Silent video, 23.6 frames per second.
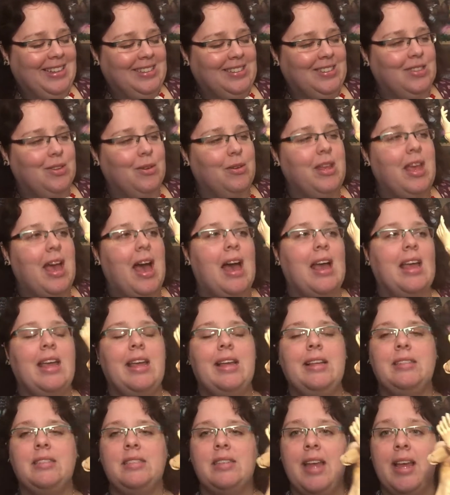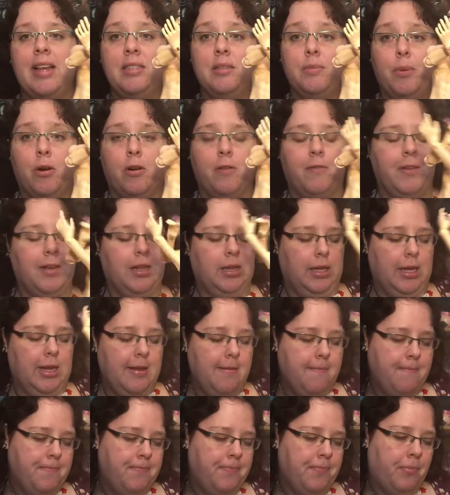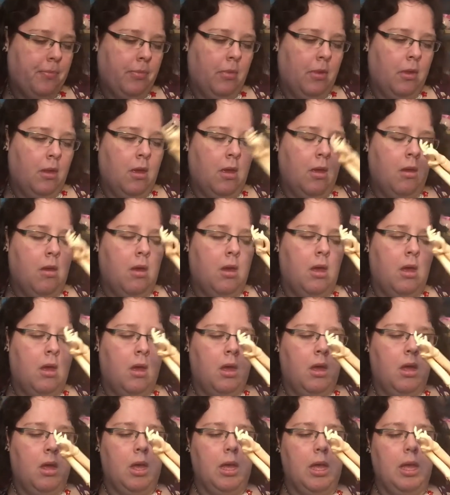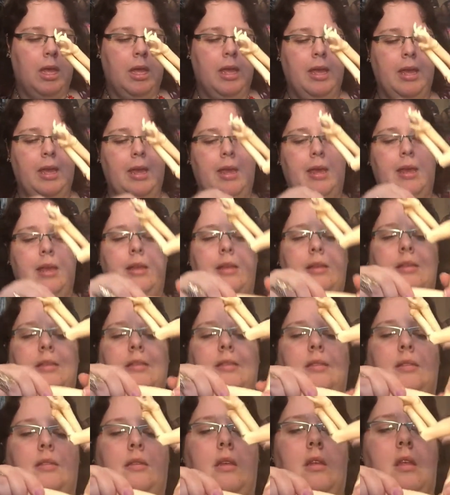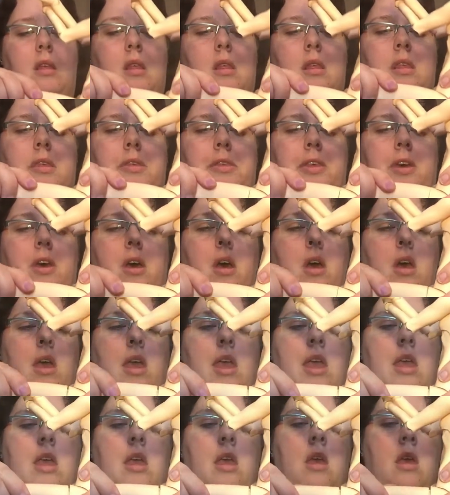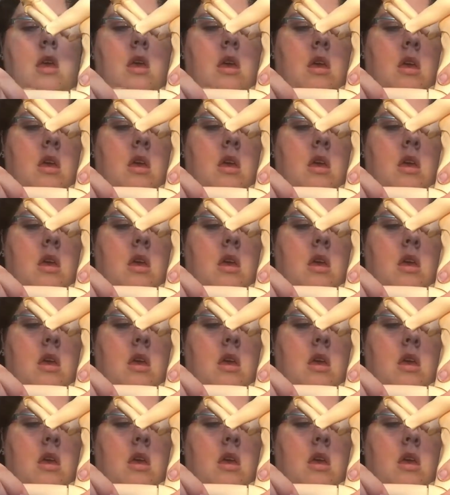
So yeah, he stands perfectly. His thigh,